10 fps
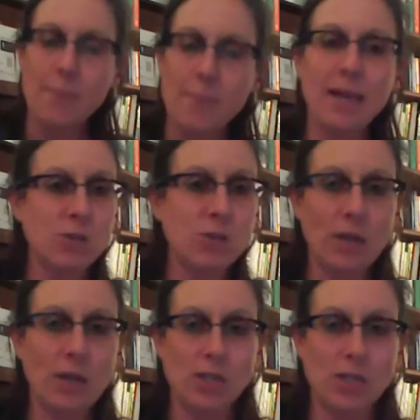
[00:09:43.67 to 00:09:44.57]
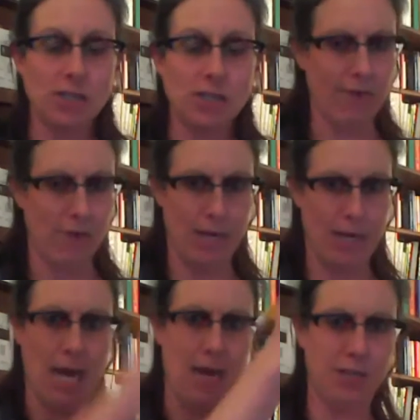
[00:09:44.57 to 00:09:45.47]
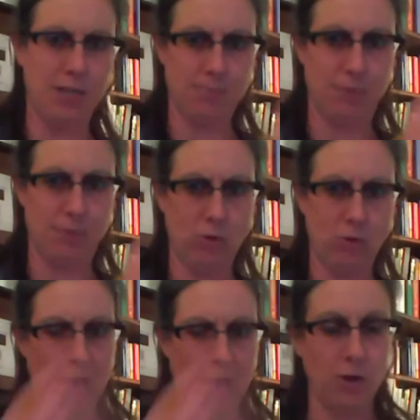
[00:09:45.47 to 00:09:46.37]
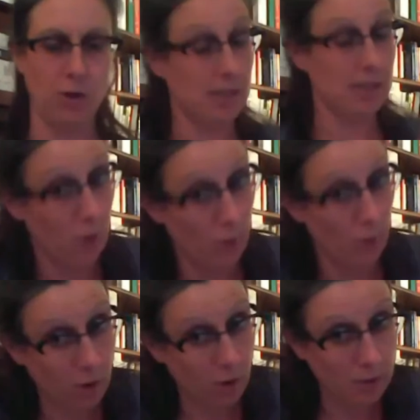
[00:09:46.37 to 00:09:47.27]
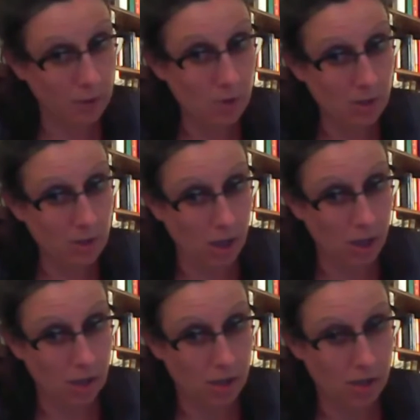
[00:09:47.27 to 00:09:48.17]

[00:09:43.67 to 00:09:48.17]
because it wasn't just everybody got this pose or that pose, even though we don't know what those poses are.